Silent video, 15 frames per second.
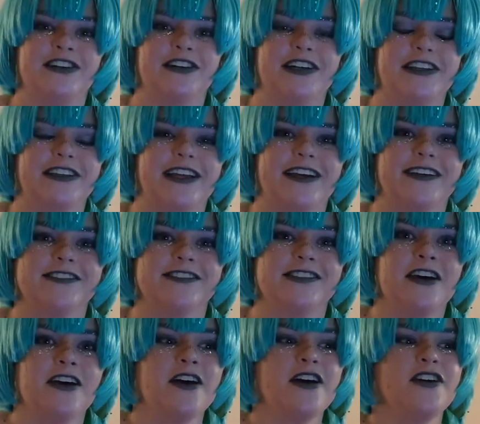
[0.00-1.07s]
things,
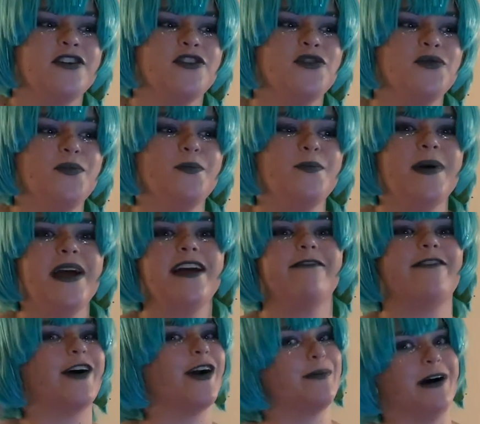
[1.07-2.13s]
you may have heard
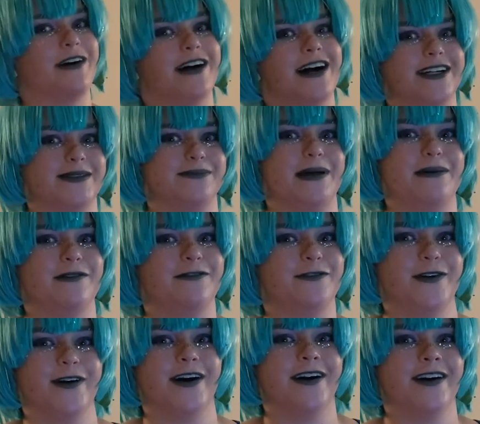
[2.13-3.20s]
about cosplay before
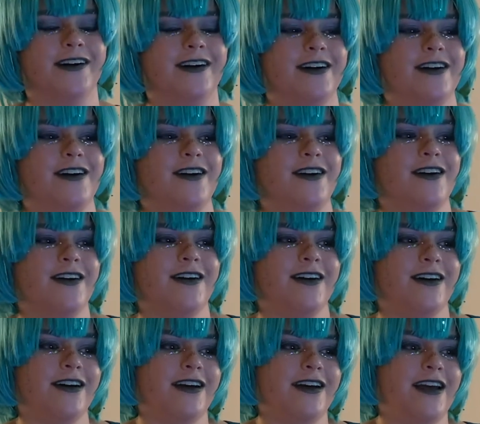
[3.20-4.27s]

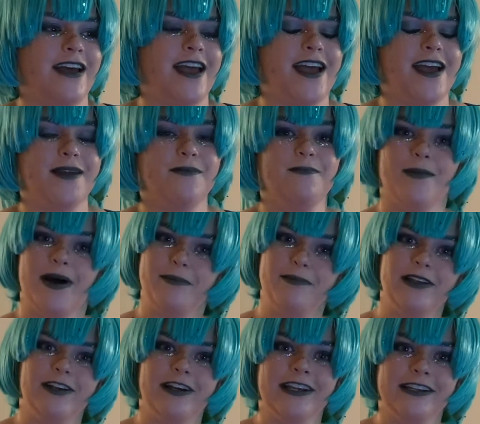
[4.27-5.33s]
and might be looking to
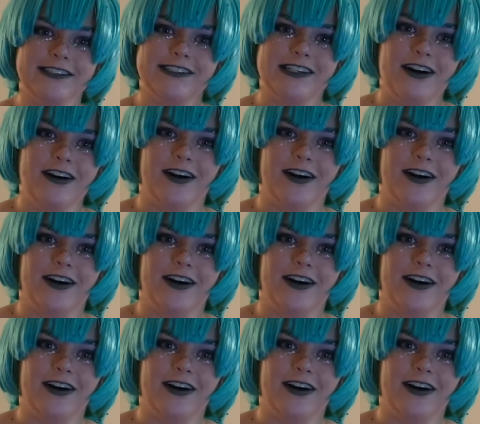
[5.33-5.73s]
start.